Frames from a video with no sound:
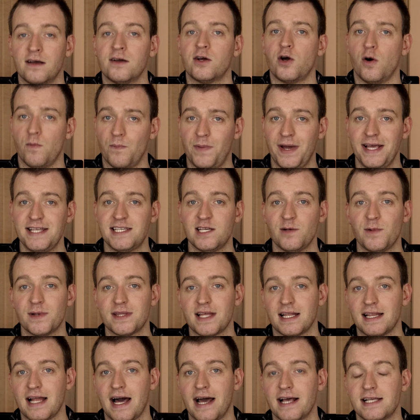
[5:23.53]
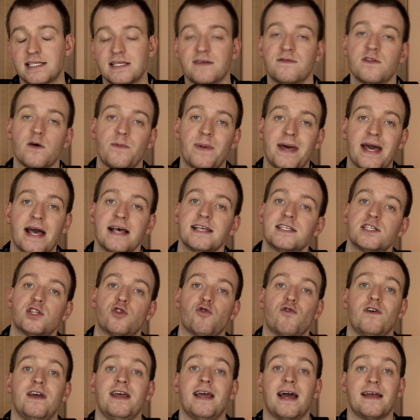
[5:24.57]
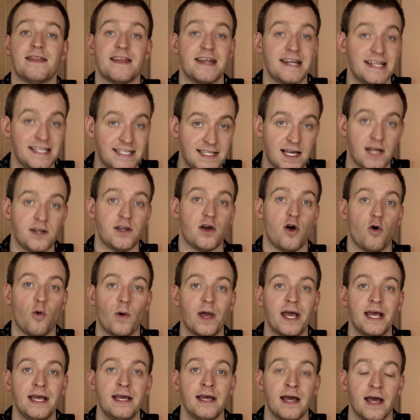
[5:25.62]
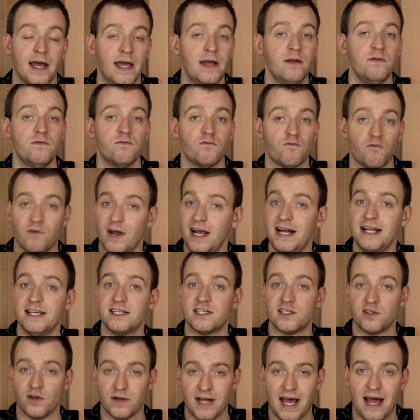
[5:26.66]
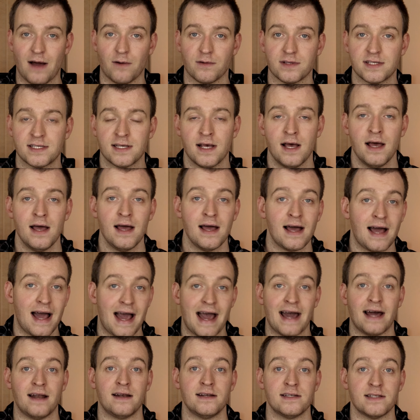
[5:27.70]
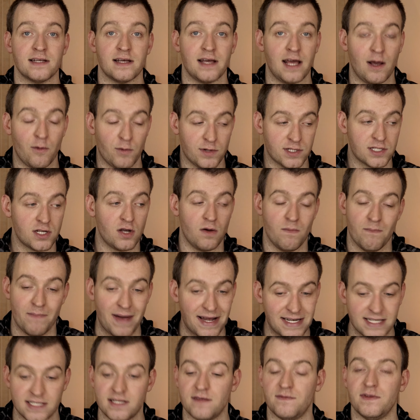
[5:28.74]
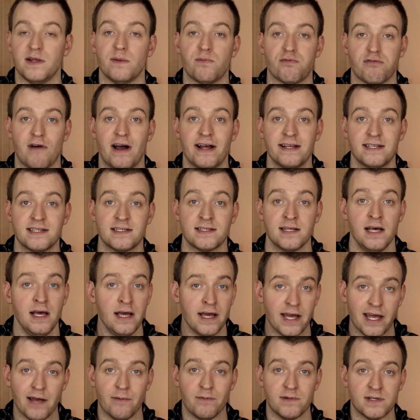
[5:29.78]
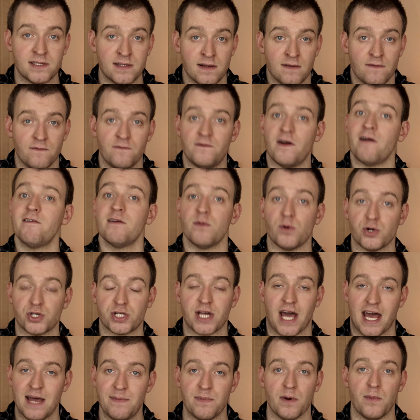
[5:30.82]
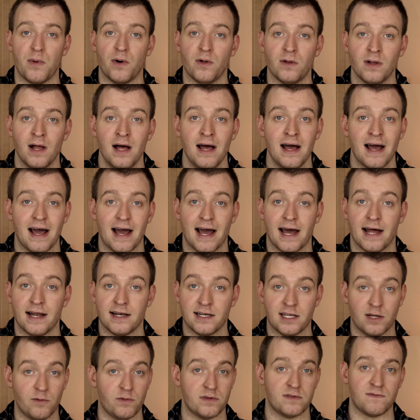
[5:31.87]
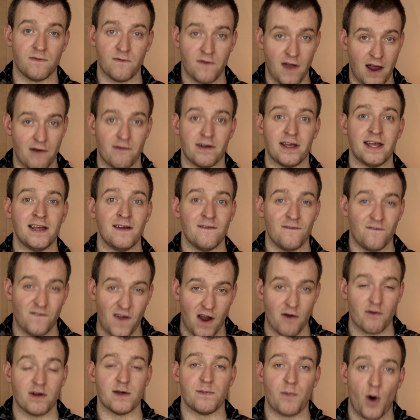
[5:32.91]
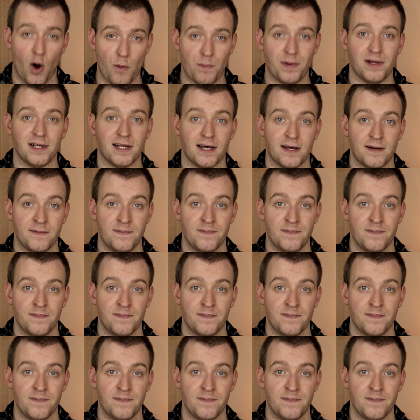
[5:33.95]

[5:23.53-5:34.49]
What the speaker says: Competing with the likes of the PS3 and the Nintendo Wii, it really stood out, and it was competitively priced, it was very much capable, and it was very, very popular.